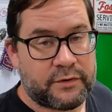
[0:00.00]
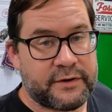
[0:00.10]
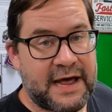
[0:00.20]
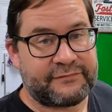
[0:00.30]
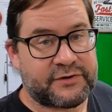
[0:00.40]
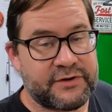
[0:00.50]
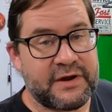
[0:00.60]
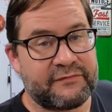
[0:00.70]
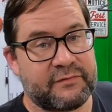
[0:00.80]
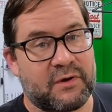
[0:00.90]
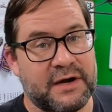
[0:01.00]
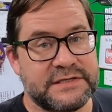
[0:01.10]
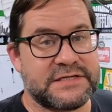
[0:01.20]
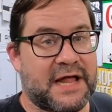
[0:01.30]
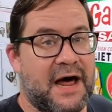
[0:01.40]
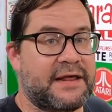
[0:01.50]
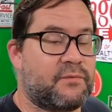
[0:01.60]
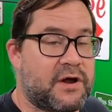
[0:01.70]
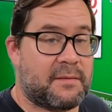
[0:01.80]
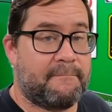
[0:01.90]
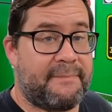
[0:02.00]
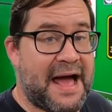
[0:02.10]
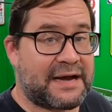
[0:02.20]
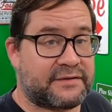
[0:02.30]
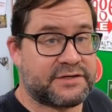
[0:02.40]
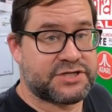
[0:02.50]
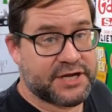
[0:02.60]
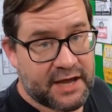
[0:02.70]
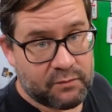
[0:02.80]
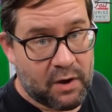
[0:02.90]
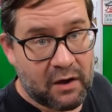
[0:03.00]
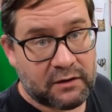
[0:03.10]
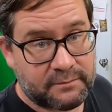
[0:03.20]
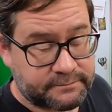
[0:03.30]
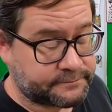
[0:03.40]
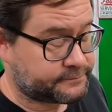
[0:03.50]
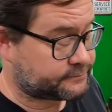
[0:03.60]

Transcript: Good afternoon, everyone. It's Lonnie. We are back in the shed. Welcome.